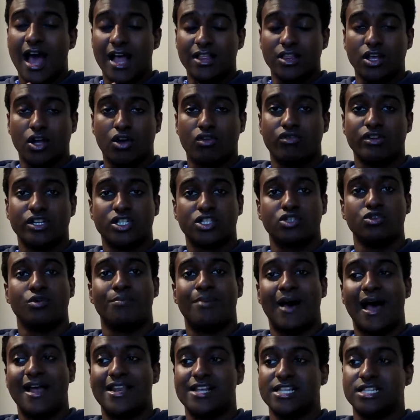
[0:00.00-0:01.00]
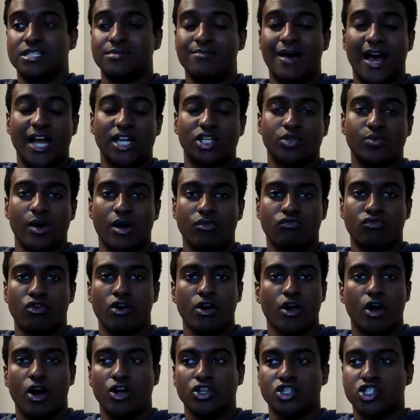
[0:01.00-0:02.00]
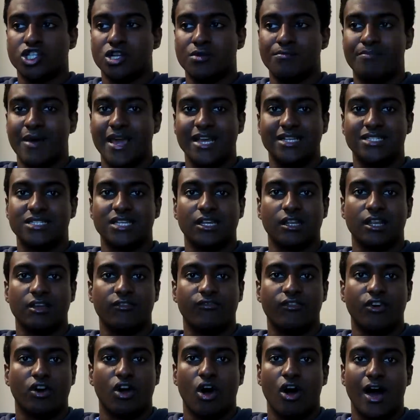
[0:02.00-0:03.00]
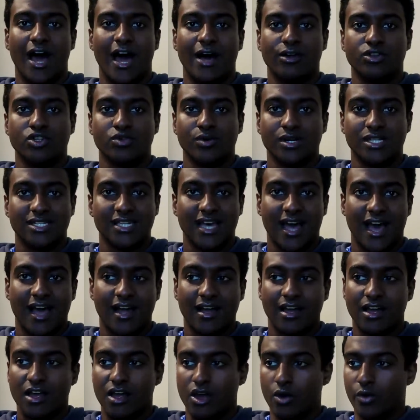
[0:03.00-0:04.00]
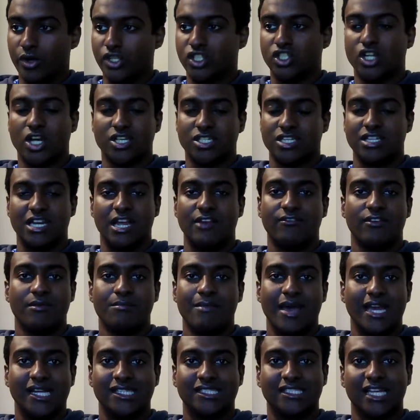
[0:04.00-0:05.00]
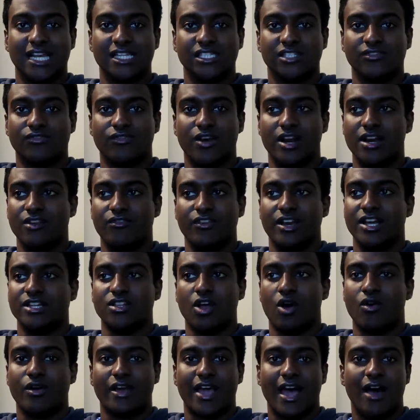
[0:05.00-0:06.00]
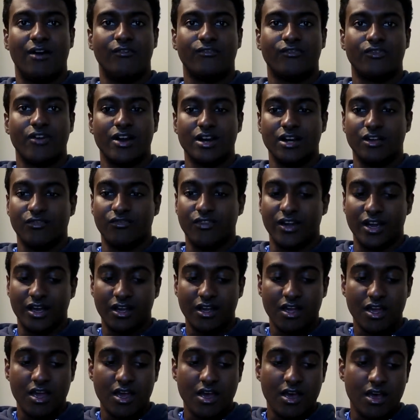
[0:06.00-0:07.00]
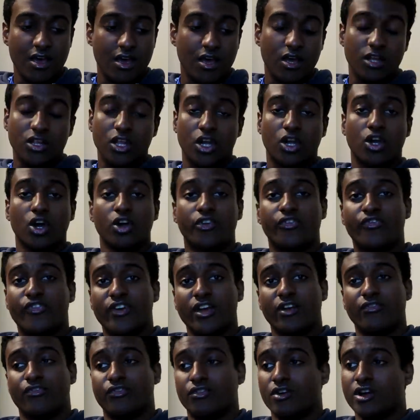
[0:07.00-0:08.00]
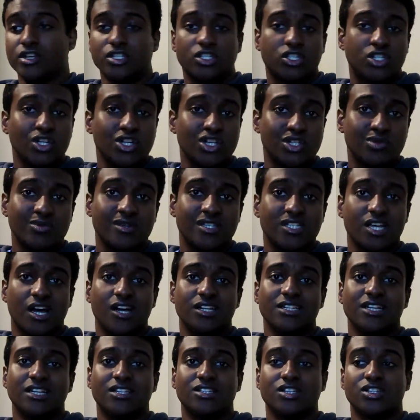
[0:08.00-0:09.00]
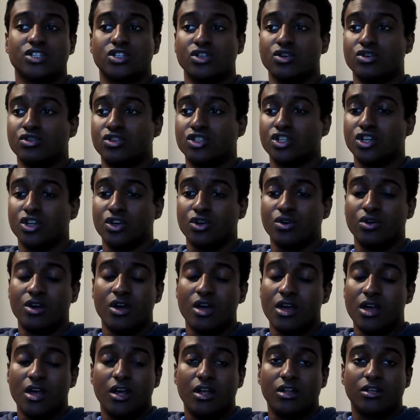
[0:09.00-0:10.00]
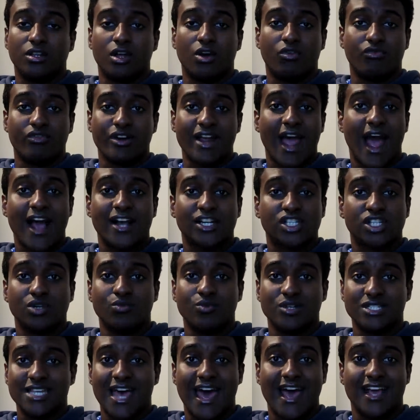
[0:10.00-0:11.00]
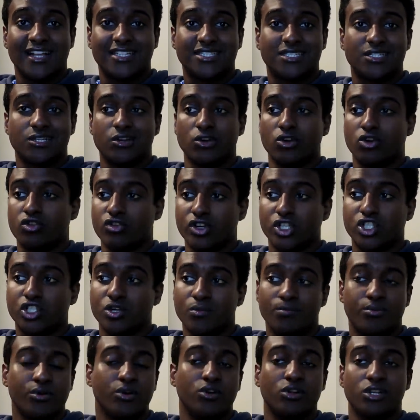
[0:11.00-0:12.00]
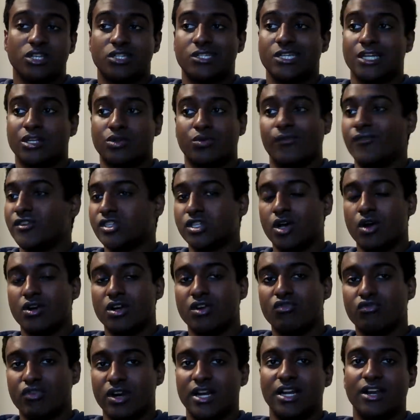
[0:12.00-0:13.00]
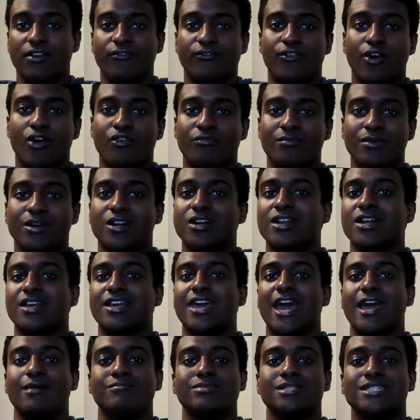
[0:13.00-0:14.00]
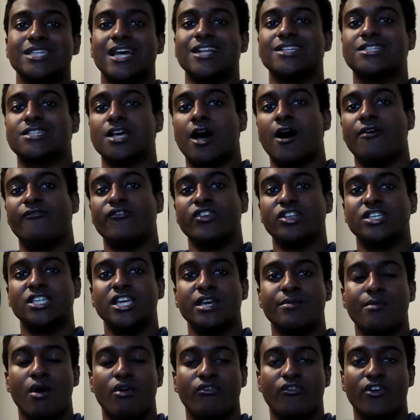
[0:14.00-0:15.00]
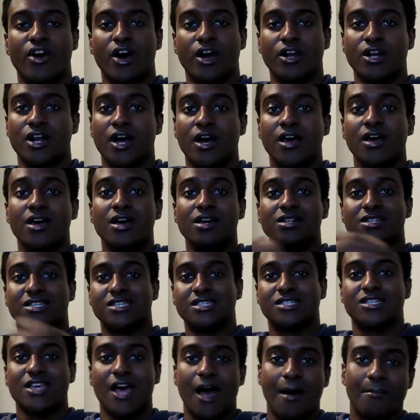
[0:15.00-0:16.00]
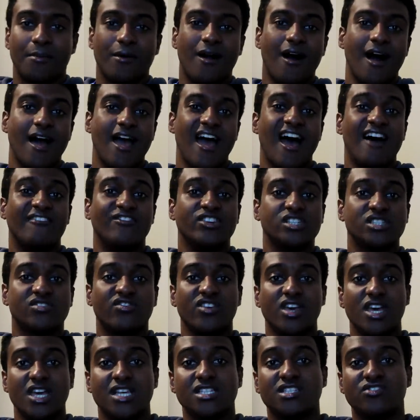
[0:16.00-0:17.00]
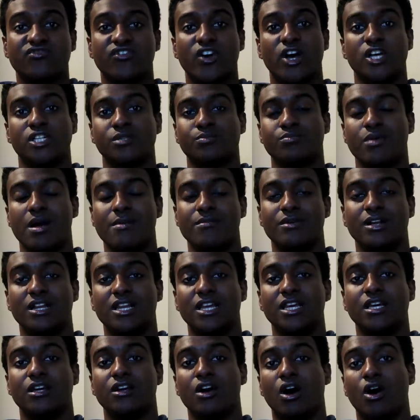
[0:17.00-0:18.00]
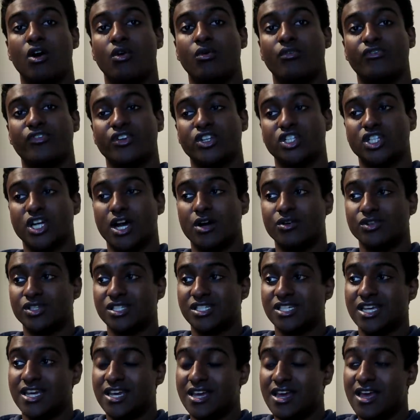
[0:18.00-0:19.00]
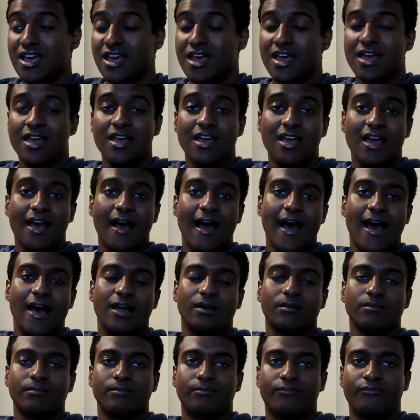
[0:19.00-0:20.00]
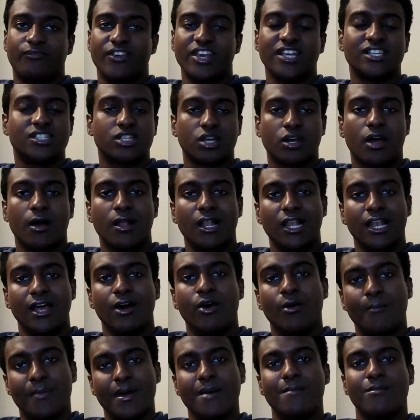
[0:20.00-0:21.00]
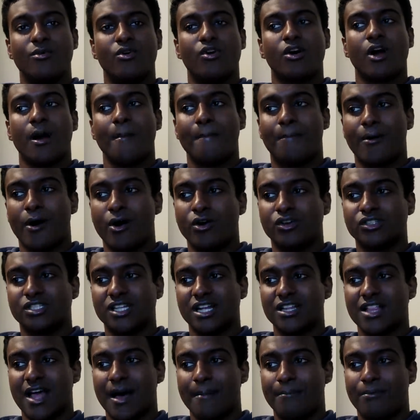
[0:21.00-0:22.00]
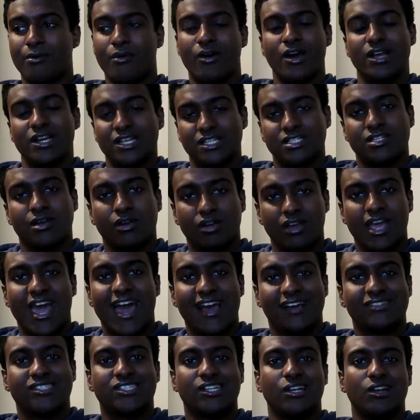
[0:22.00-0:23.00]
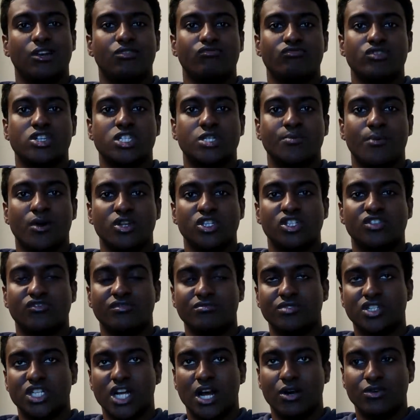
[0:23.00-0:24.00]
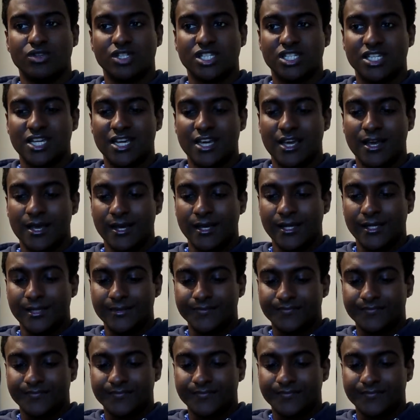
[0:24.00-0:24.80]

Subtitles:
and the Crystal Palace match where Roy Hodgson basically forgot how to attack. Which doesn't even make sense for anything. It don't count for anything. The good thing for us, as soon as we turned it to 2-2, the reaction was excellent. Christian Pulisic, with his only real involvement in the game, sets up for Timo Werner to set up Kai Havertz for his first Premier League goal for Chelsea. And things look a little bit more composed at that point. It's an excellent response from Chelsea.